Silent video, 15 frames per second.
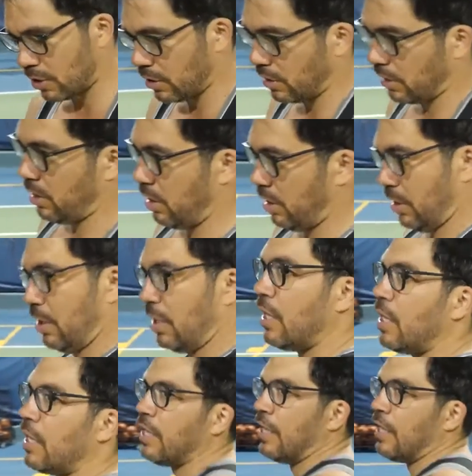on
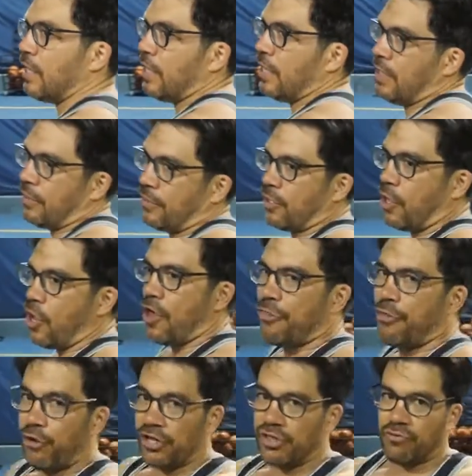the law of
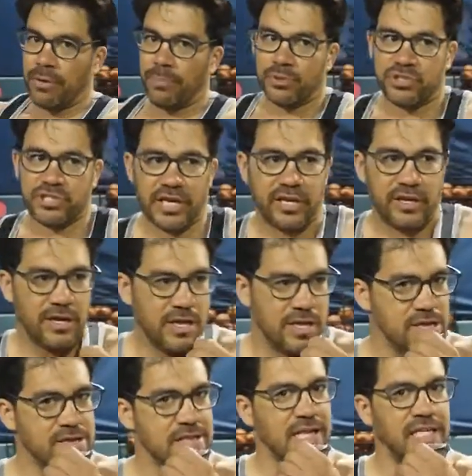33%.
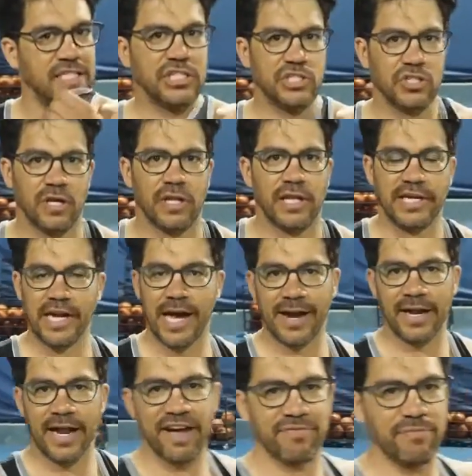I just saw like
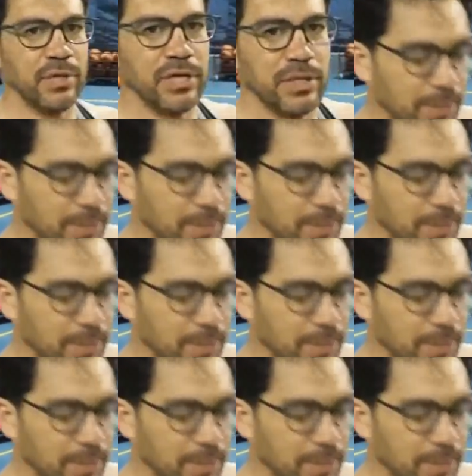9.5 million